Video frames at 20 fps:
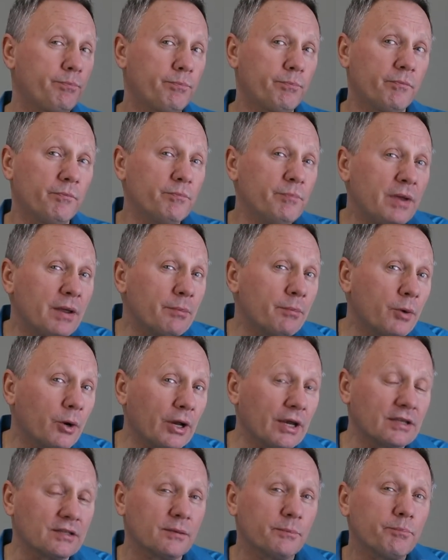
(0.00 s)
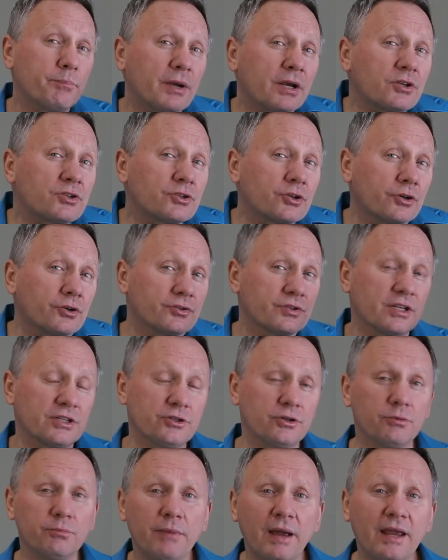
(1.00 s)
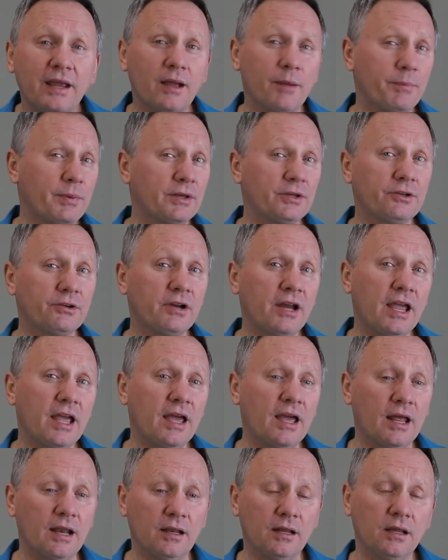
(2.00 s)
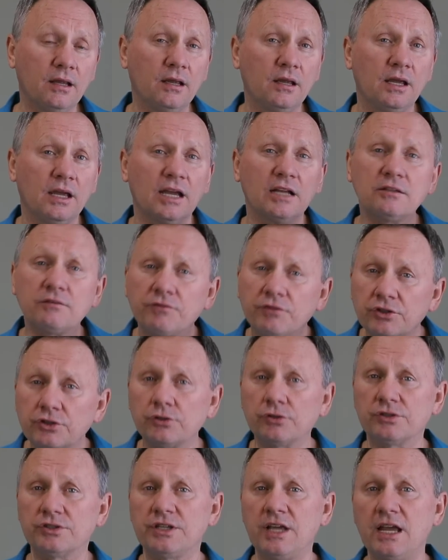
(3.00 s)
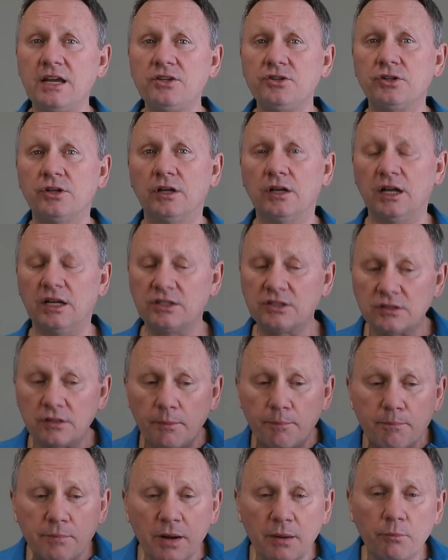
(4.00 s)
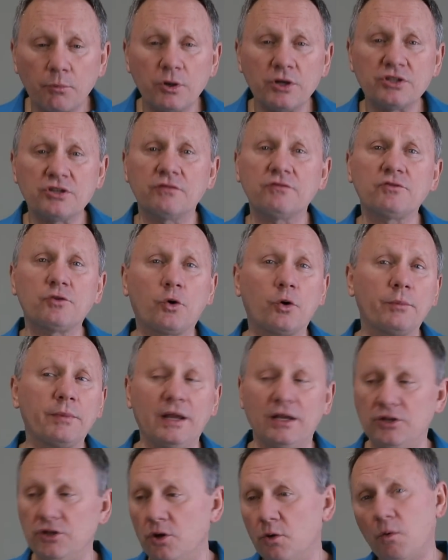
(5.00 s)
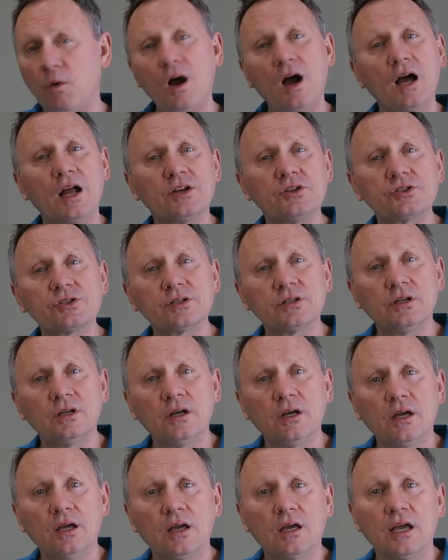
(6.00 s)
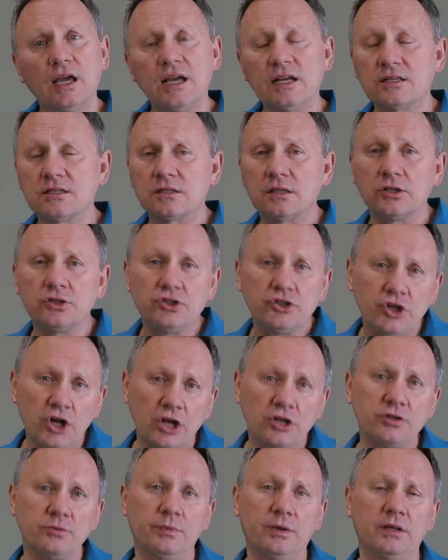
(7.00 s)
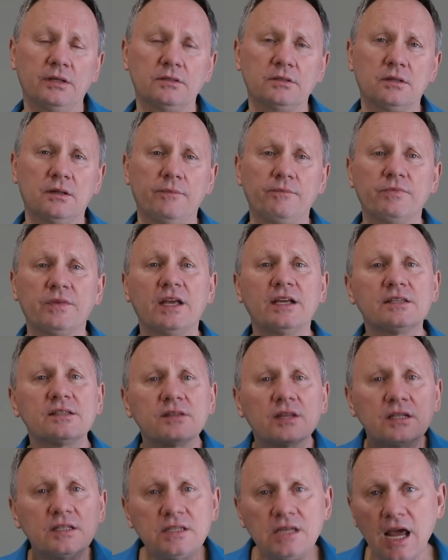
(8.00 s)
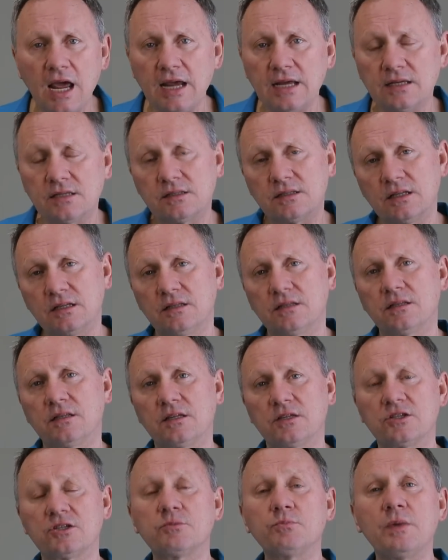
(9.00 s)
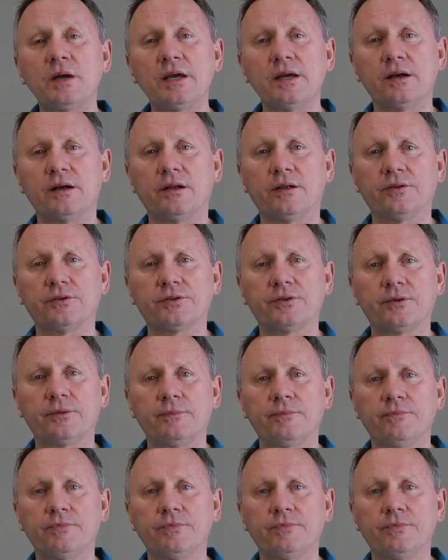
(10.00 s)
memories and pictures that you make up in your head. It's visualization. It's the memories of torment you watch. It's the judgments, it's the taste, it's the smells.